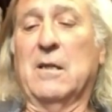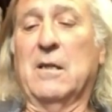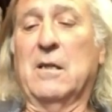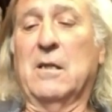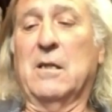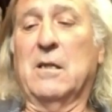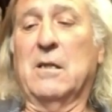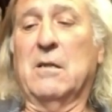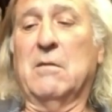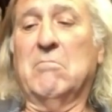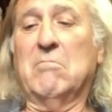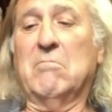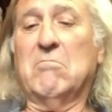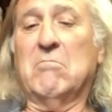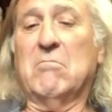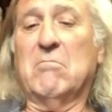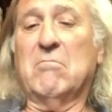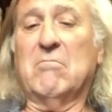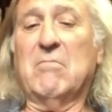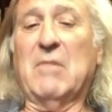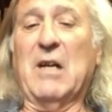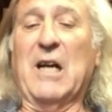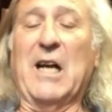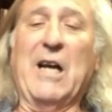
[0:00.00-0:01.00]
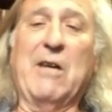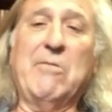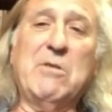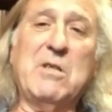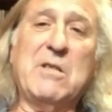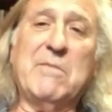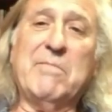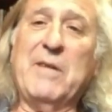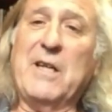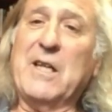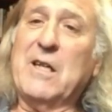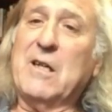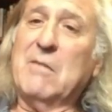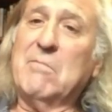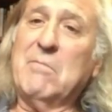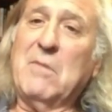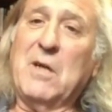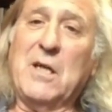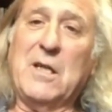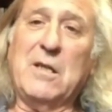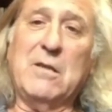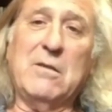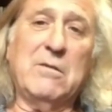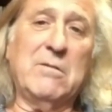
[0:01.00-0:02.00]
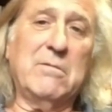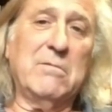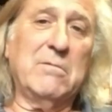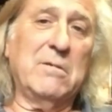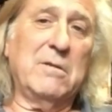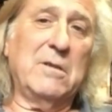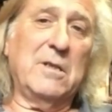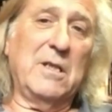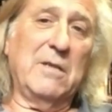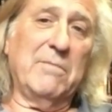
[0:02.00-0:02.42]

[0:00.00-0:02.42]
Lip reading: I was making my own